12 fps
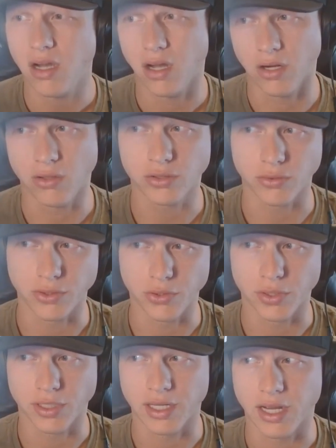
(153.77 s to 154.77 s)
and also a New
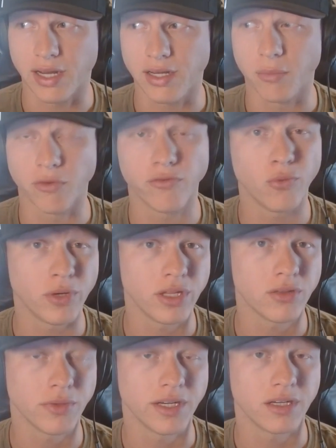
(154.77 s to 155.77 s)
York guy, number forty three